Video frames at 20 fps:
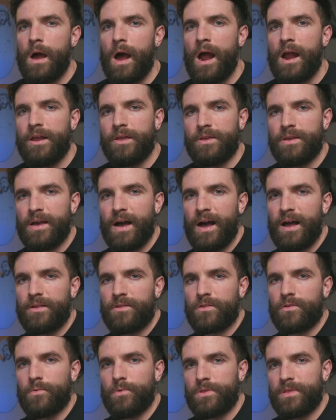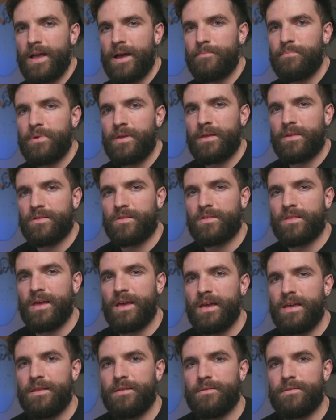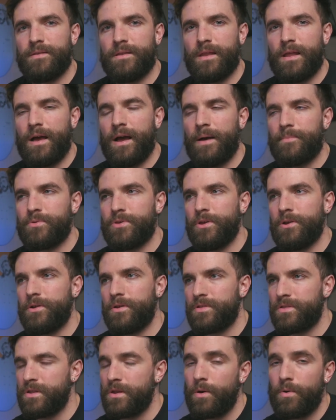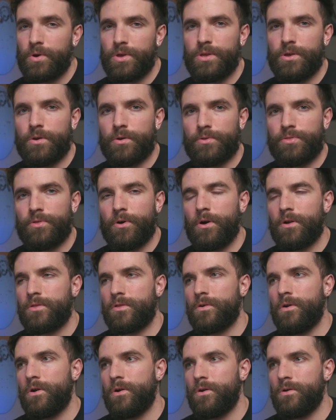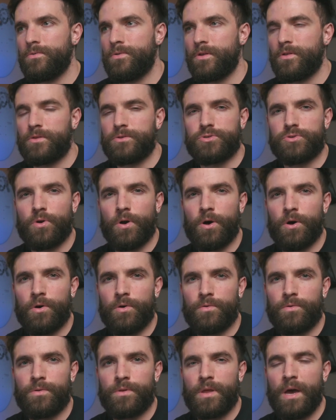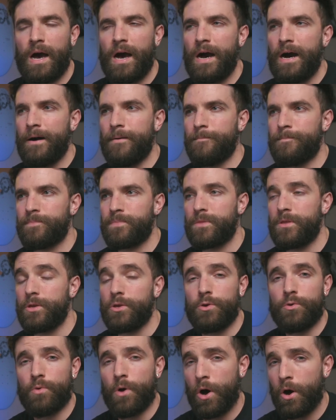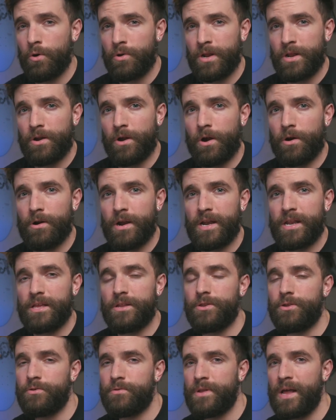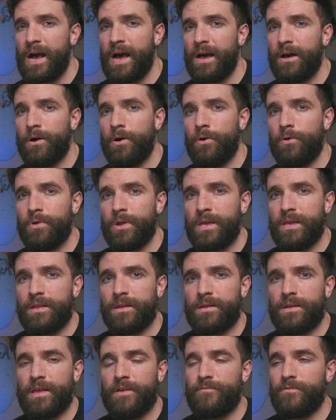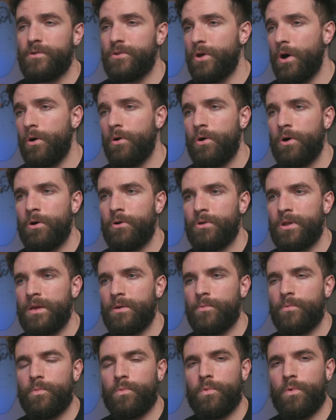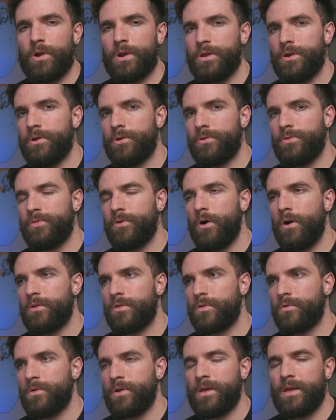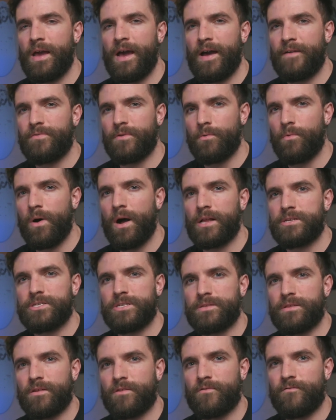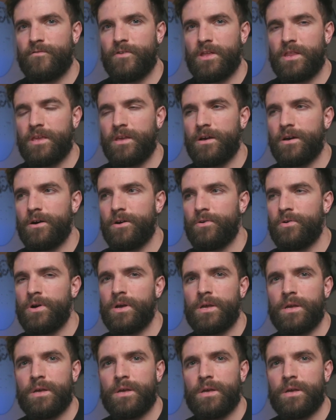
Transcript: Alright, you guys, so with that being said, I'm curious to know what your thoughts are on this drone. Do you own it already? Do you not own it? If you don't own it, what are your thoughts on it after watching this video?